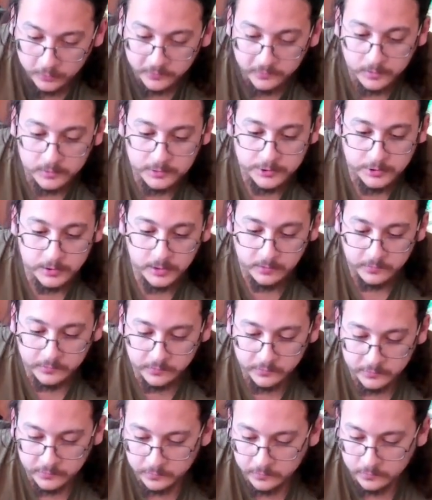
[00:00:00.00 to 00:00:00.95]
Essentially,
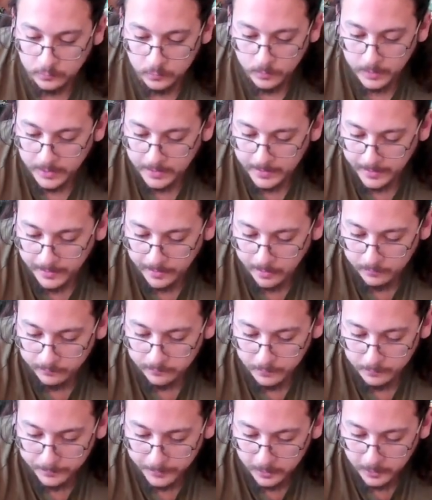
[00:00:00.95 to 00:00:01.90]
this is just a way to have
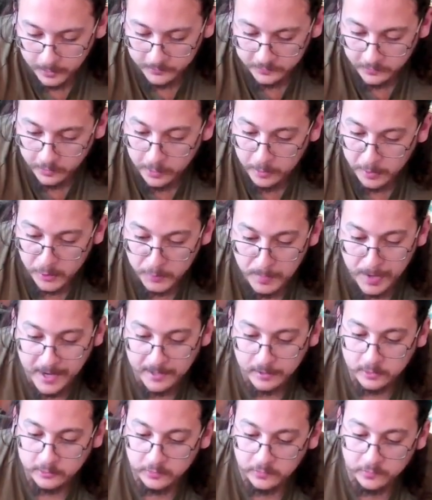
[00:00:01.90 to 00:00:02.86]
the box
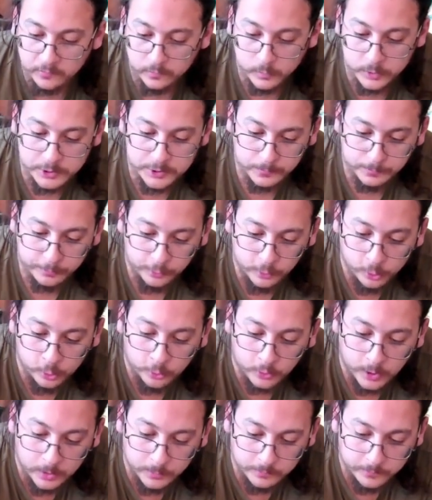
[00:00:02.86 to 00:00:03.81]
automatically switch a
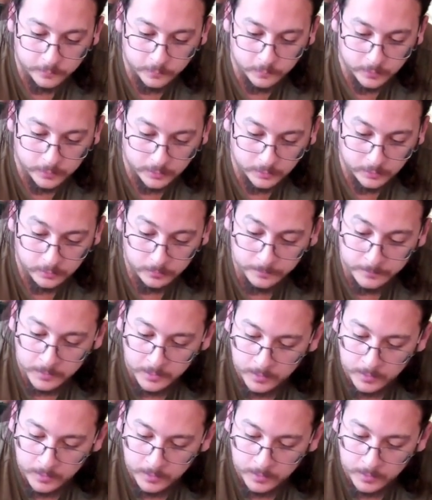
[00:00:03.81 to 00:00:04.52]
program for you.